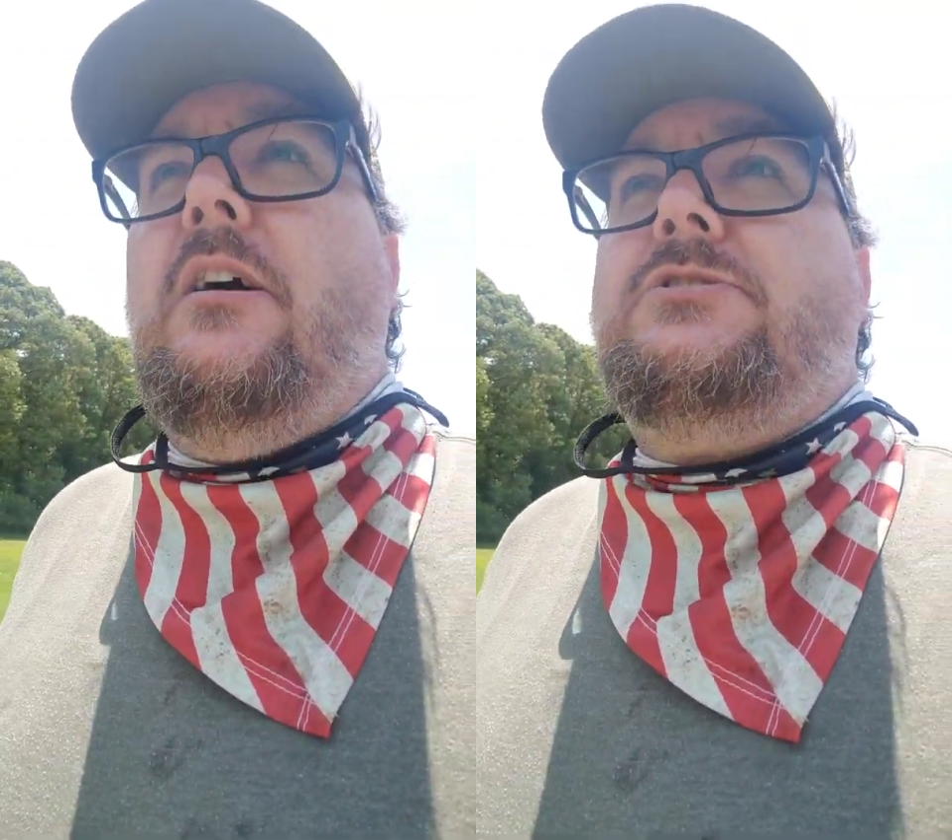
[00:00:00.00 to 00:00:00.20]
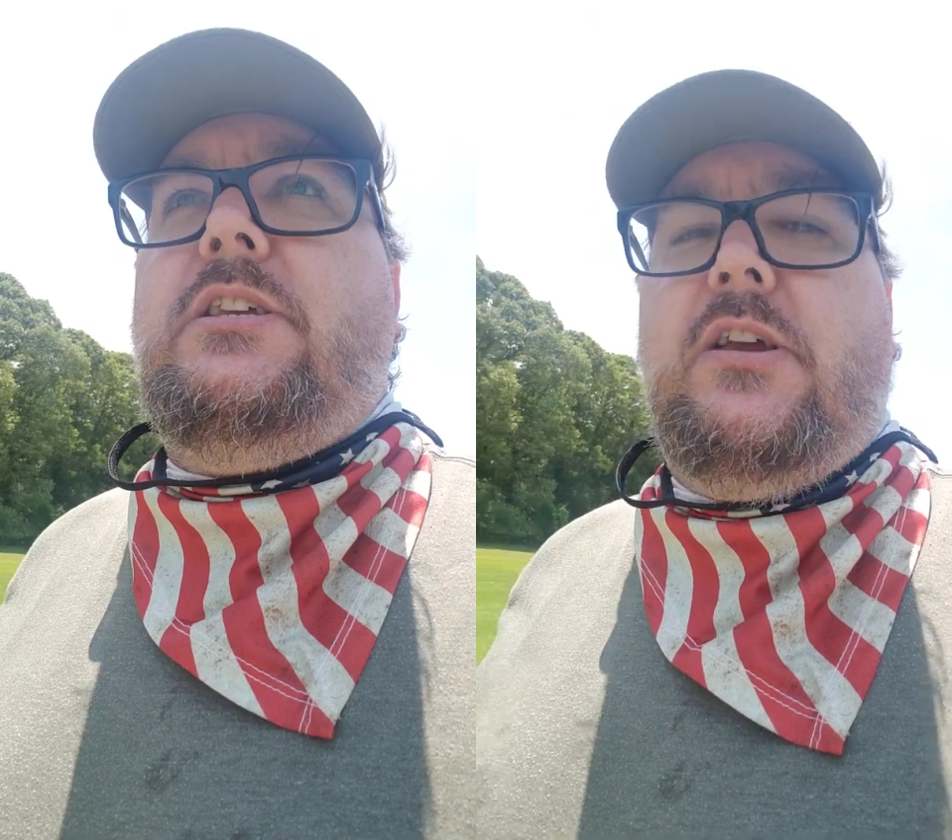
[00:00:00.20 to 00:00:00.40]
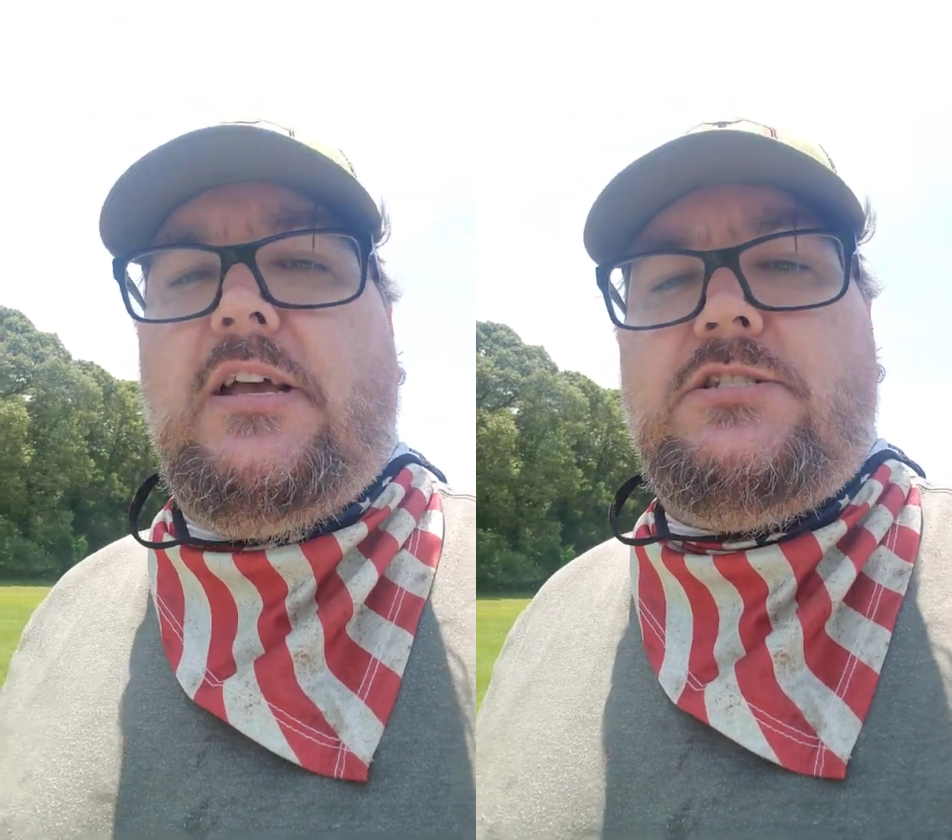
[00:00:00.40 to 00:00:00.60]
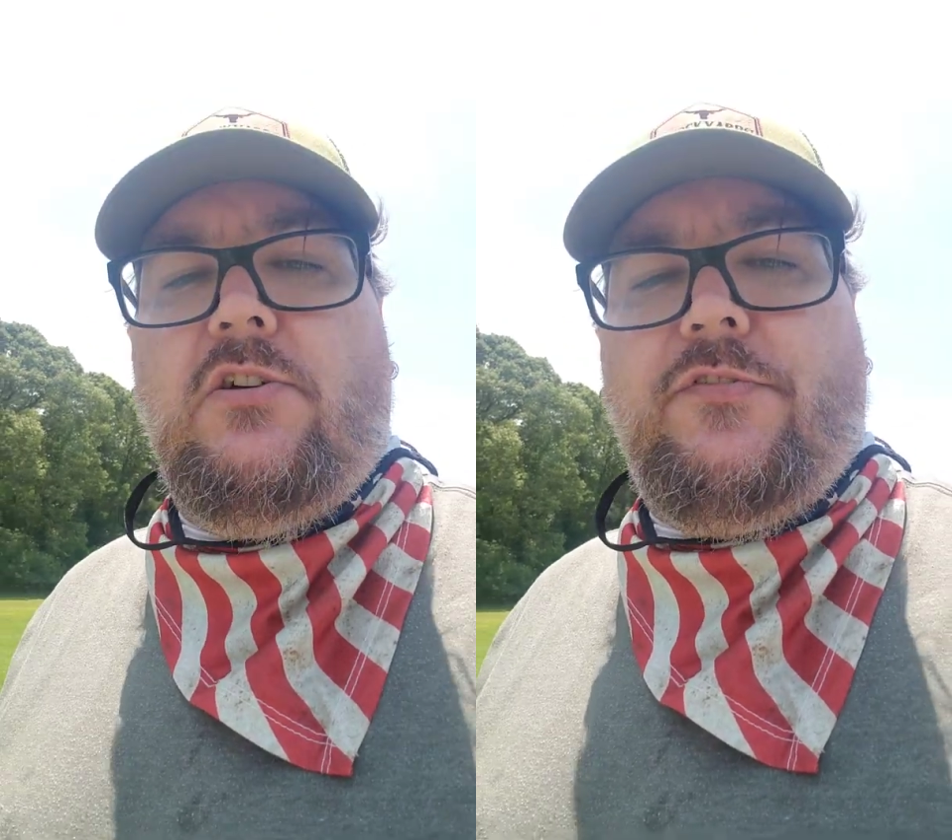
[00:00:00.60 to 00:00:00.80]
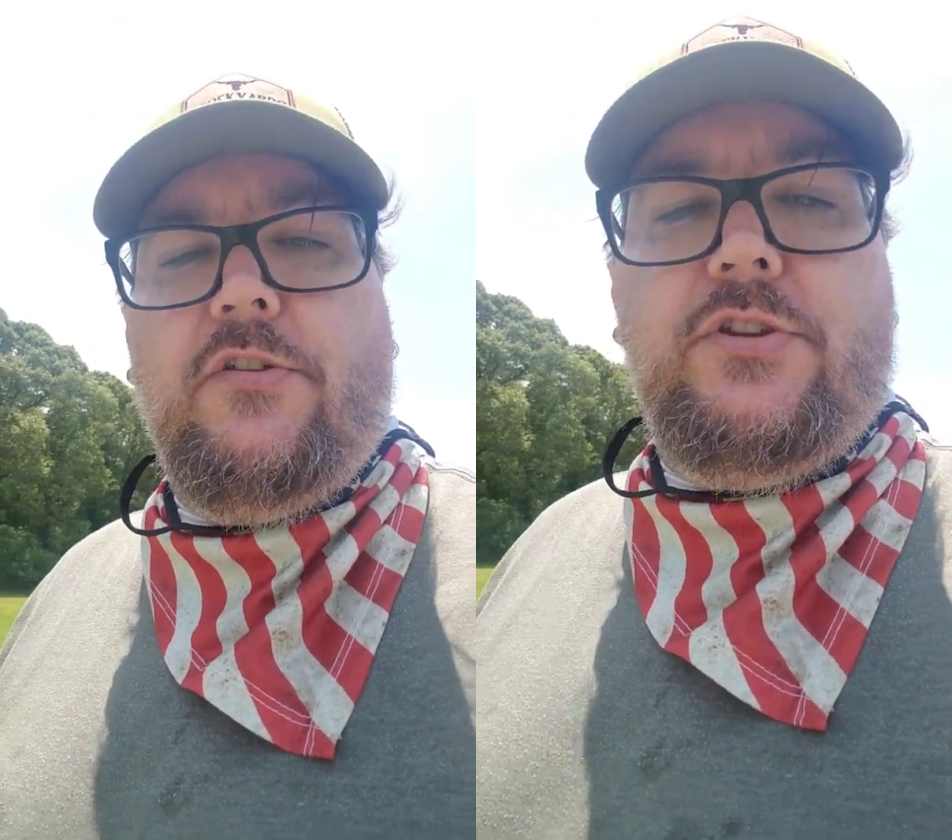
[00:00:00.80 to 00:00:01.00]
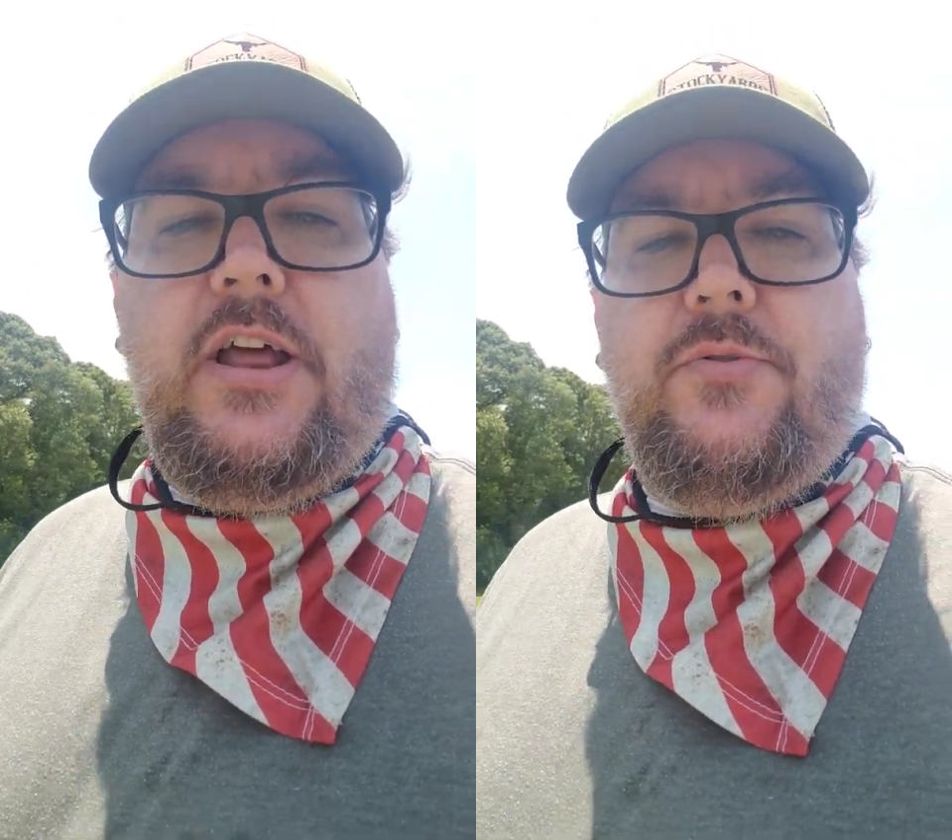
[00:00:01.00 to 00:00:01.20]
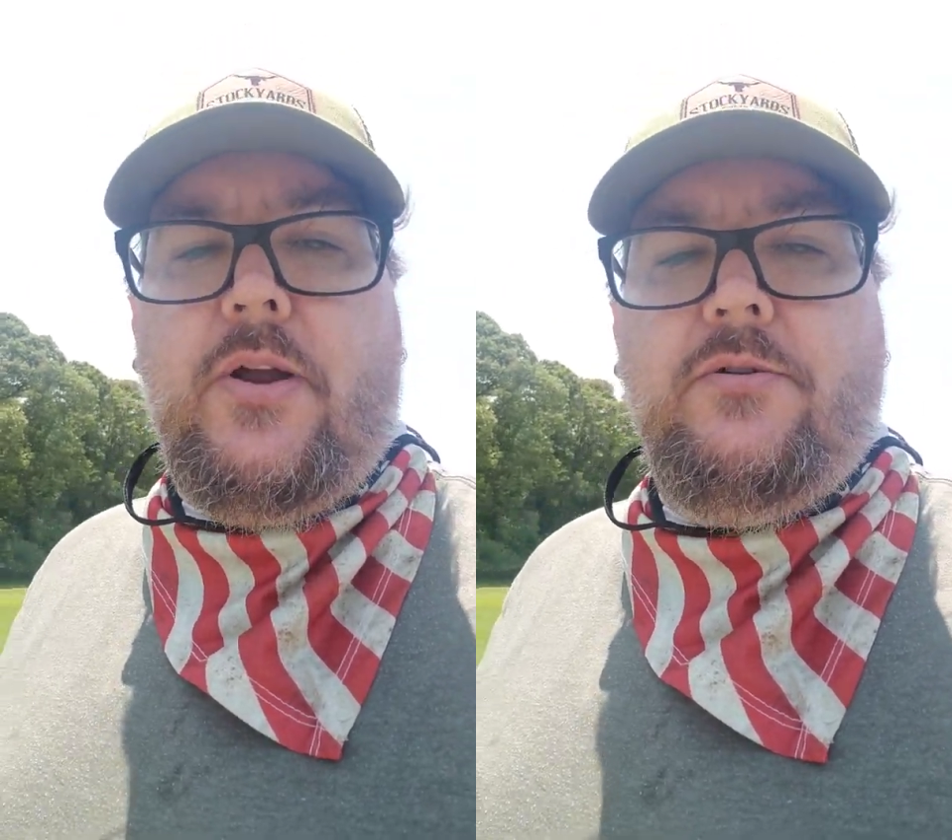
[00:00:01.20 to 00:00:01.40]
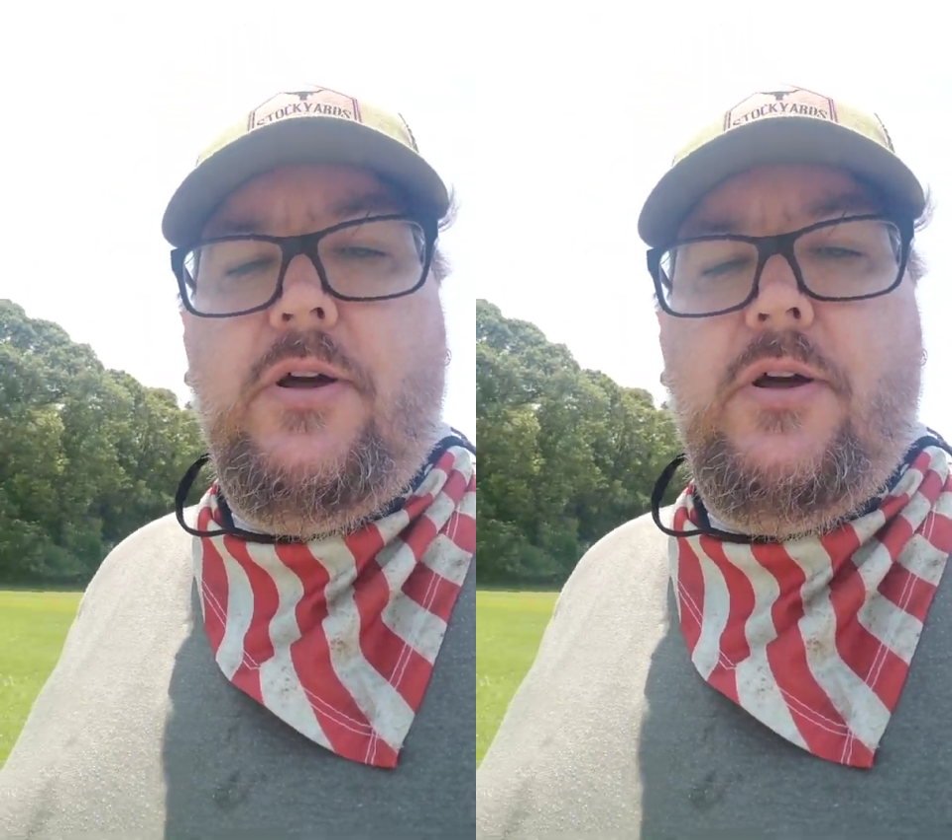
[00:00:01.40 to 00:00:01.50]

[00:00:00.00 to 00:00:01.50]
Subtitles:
see you guys a little further down the road.